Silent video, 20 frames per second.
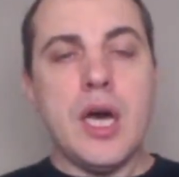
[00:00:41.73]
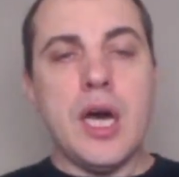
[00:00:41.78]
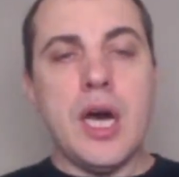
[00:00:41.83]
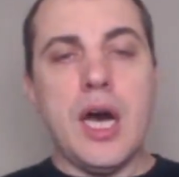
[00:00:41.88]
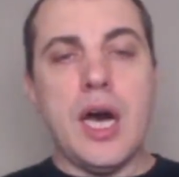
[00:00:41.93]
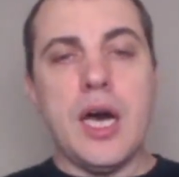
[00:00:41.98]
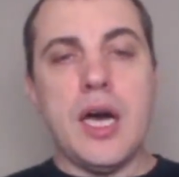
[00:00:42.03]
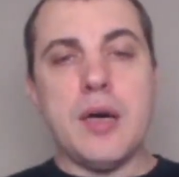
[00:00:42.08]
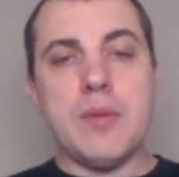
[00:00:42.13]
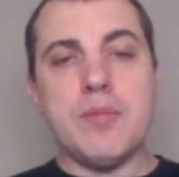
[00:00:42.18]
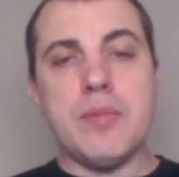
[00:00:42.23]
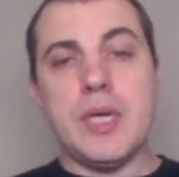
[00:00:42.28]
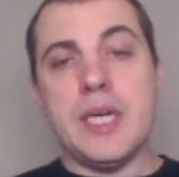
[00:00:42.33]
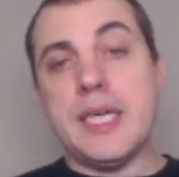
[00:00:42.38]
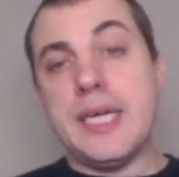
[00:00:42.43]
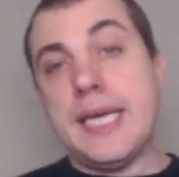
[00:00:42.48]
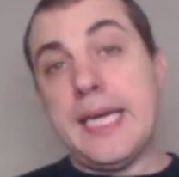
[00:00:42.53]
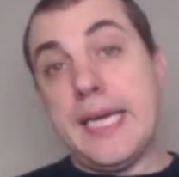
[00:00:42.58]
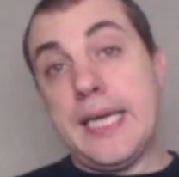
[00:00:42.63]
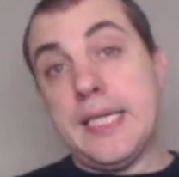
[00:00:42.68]

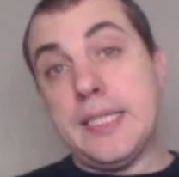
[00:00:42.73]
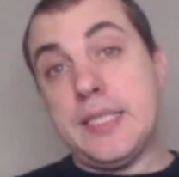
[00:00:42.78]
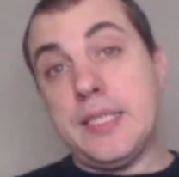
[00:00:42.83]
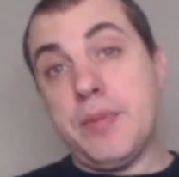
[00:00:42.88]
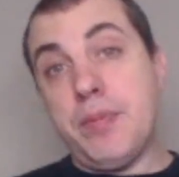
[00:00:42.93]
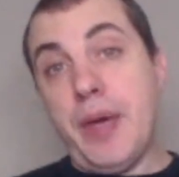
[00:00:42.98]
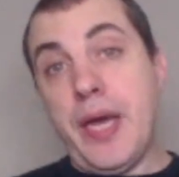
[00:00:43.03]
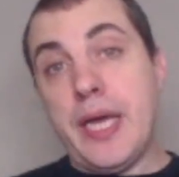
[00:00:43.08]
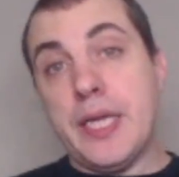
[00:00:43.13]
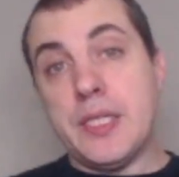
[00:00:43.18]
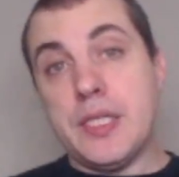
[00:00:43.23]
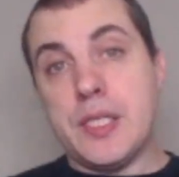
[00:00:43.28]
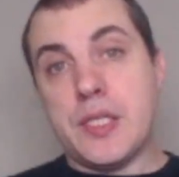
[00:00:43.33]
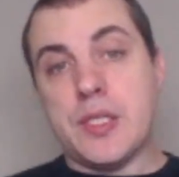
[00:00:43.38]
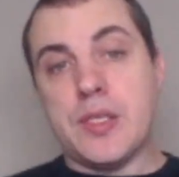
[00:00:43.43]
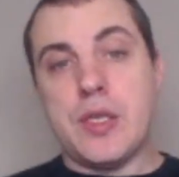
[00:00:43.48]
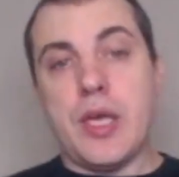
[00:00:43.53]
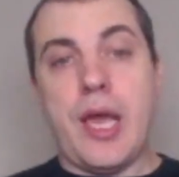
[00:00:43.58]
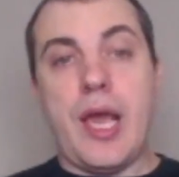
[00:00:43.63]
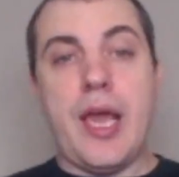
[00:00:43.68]
It
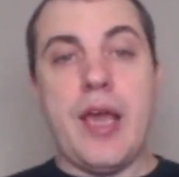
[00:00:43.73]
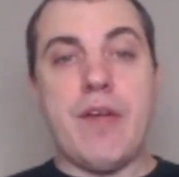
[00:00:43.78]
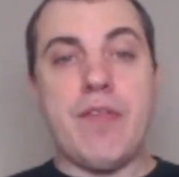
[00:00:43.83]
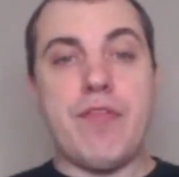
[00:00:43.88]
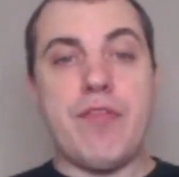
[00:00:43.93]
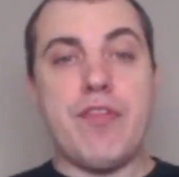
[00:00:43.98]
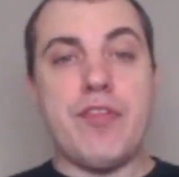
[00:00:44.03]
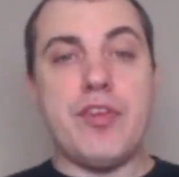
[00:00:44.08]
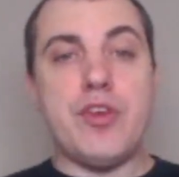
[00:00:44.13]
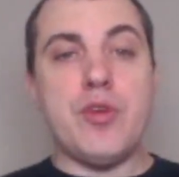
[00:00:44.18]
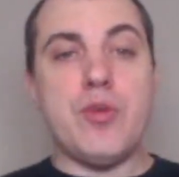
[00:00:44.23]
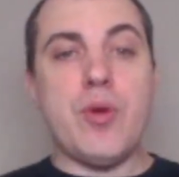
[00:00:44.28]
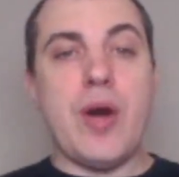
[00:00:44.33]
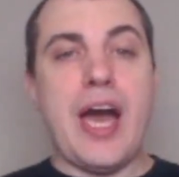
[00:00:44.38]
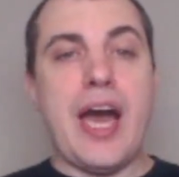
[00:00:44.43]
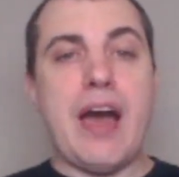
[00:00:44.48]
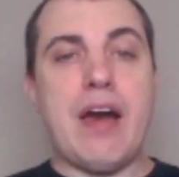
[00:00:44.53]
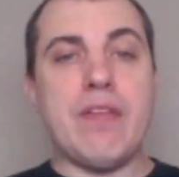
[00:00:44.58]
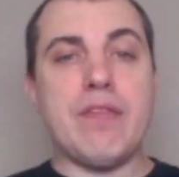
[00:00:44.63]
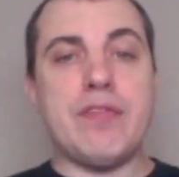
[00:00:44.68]
depends. If you
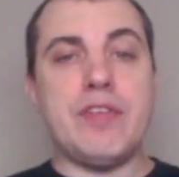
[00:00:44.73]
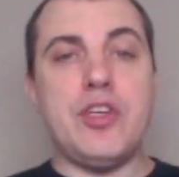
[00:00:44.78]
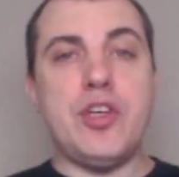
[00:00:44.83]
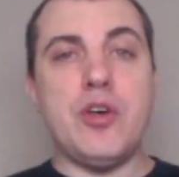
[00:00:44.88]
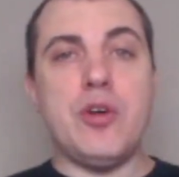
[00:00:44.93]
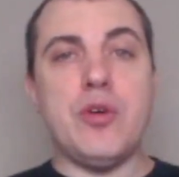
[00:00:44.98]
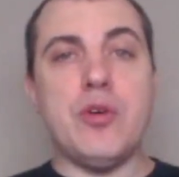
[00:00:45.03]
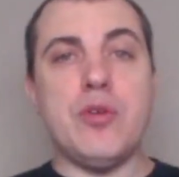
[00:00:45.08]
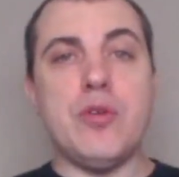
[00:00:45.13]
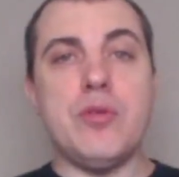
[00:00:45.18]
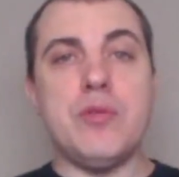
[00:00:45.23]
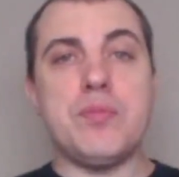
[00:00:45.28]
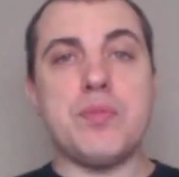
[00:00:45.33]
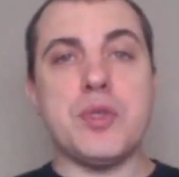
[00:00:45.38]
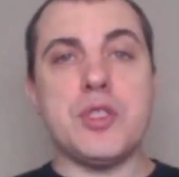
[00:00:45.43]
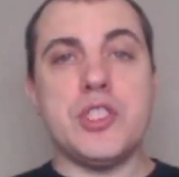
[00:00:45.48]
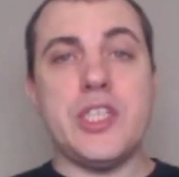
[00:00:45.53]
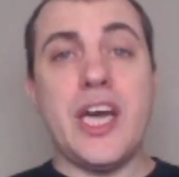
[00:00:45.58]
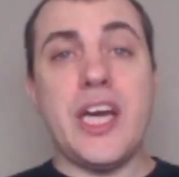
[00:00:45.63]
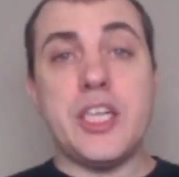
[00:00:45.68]
have no
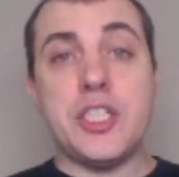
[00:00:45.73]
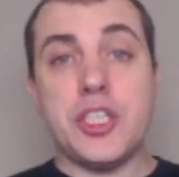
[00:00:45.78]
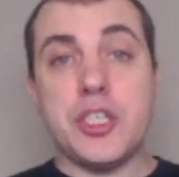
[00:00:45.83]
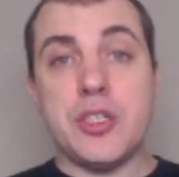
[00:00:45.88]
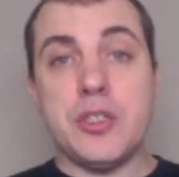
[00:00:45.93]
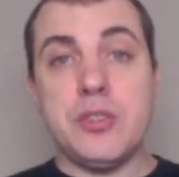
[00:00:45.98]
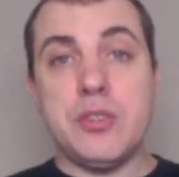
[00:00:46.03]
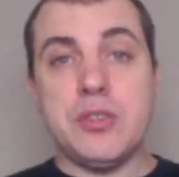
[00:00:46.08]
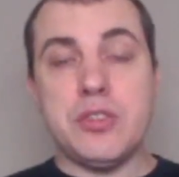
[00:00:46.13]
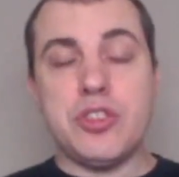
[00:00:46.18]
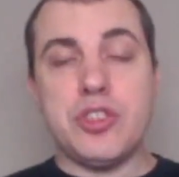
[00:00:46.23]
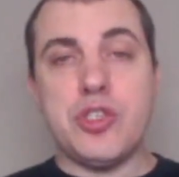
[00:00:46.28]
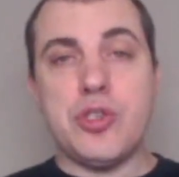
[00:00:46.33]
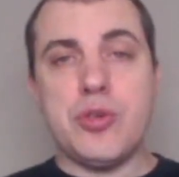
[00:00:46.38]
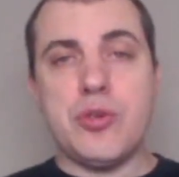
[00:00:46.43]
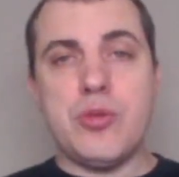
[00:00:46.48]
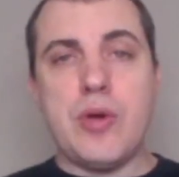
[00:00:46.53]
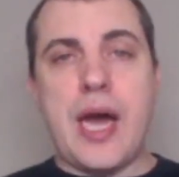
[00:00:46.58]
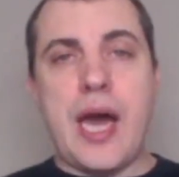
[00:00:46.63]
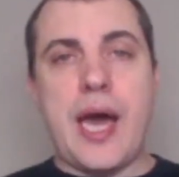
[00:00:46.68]
protection
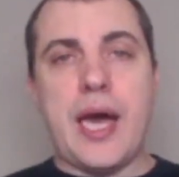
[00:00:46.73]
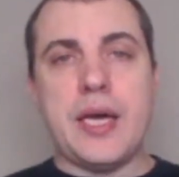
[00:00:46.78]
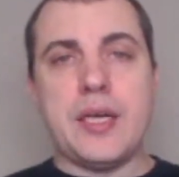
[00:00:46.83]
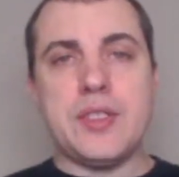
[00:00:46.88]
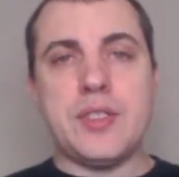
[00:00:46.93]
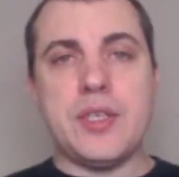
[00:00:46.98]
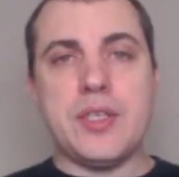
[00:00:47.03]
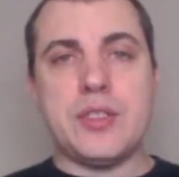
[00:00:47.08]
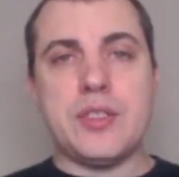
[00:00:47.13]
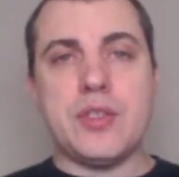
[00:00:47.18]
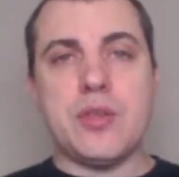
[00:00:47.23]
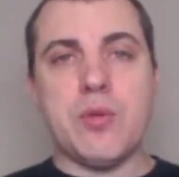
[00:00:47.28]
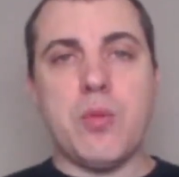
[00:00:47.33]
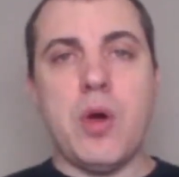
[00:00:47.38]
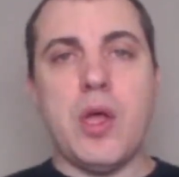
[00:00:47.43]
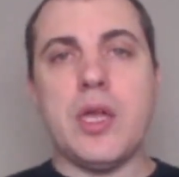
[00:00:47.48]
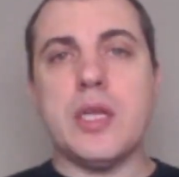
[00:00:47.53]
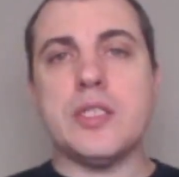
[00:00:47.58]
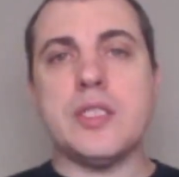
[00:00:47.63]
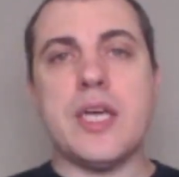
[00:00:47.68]
to access the
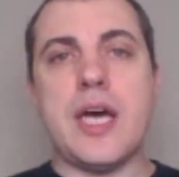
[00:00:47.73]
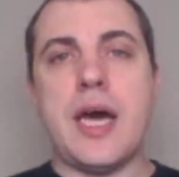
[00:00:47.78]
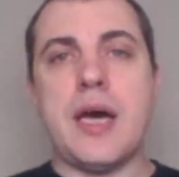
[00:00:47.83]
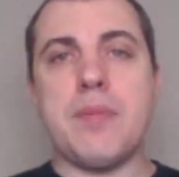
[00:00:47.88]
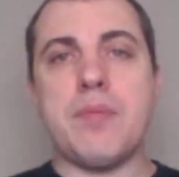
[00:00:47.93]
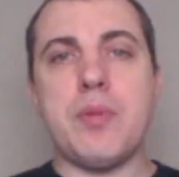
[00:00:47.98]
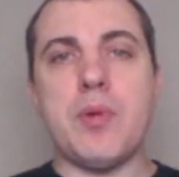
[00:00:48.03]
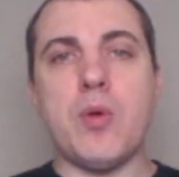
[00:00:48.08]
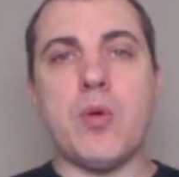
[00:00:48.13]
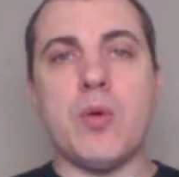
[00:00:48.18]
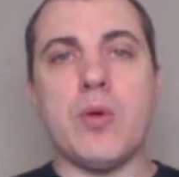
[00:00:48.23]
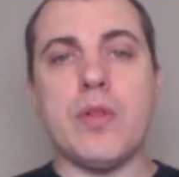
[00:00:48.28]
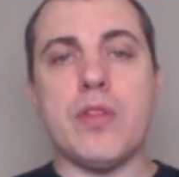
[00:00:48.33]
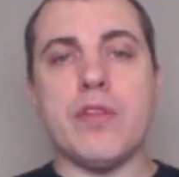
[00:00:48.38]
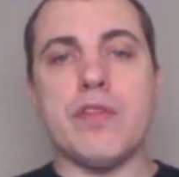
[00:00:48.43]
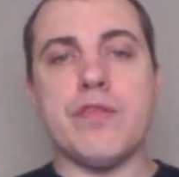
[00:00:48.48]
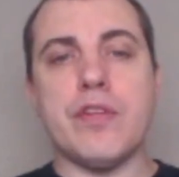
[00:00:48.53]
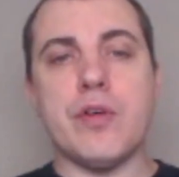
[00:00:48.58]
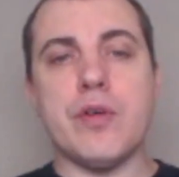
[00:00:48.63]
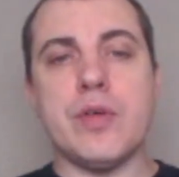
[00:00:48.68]
wallet tap or the
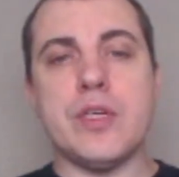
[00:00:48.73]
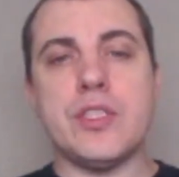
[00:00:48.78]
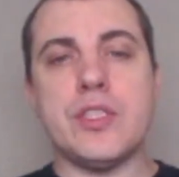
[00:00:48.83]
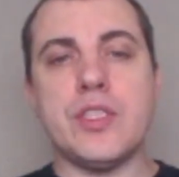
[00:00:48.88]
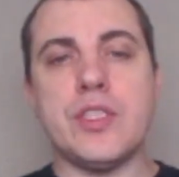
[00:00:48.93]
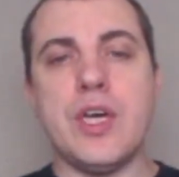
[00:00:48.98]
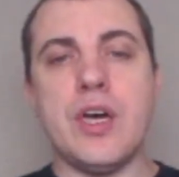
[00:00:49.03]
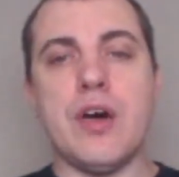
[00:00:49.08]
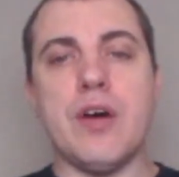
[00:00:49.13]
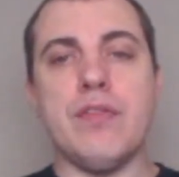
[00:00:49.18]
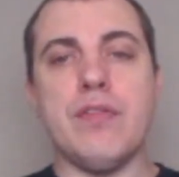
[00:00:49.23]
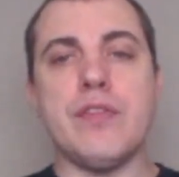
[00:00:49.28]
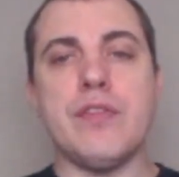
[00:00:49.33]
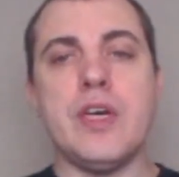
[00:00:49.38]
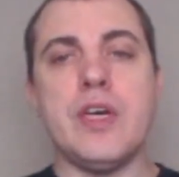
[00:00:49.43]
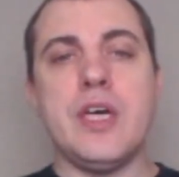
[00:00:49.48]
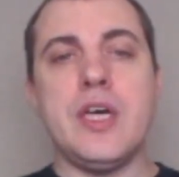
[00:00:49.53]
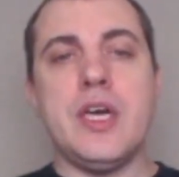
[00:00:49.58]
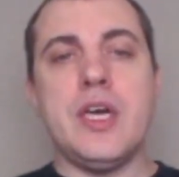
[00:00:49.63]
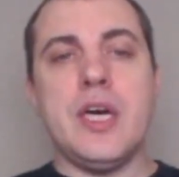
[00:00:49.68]
phone itself,
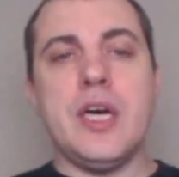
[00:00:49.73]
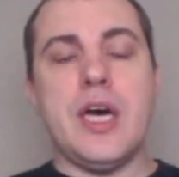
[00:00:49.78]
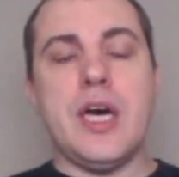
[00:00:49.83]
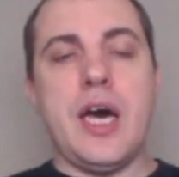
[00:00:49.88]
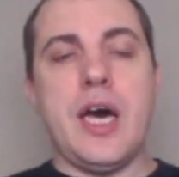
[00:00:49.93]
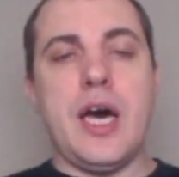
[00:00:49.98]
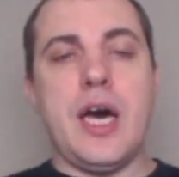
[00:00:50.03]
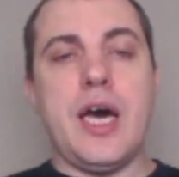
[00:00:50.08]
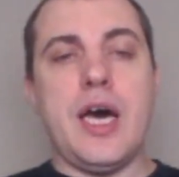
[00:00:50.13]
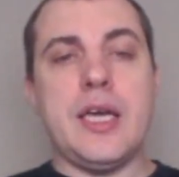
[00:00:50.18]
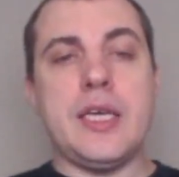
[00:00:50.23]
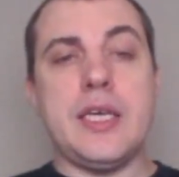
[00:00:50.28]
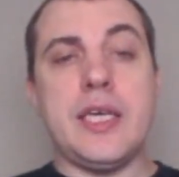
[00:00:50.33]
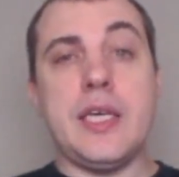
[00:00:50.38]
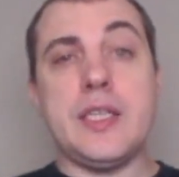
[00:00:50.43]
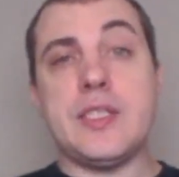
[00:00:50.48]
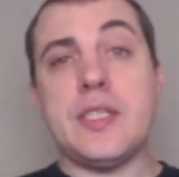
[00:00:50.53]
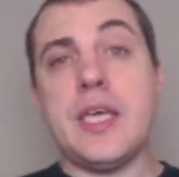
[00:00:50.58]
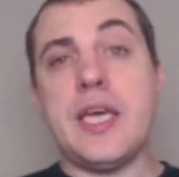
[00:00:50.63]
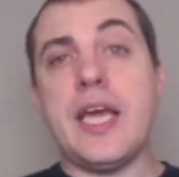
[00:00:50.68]

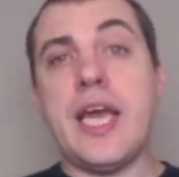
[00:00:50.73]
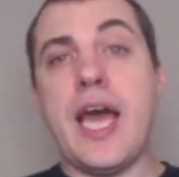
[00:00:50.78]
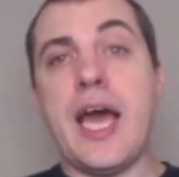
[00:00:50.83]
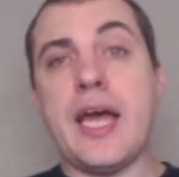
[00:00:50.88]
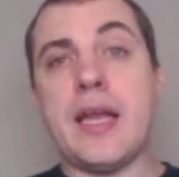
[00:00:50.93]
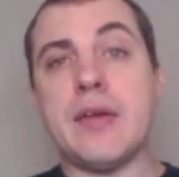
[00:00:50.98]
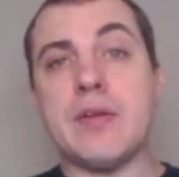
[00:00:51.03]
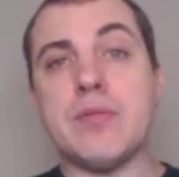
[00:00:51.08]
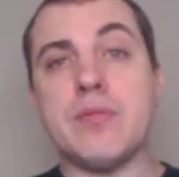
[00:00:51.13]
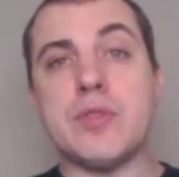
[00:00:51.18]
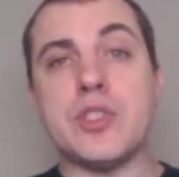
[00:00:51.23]
yes, they can.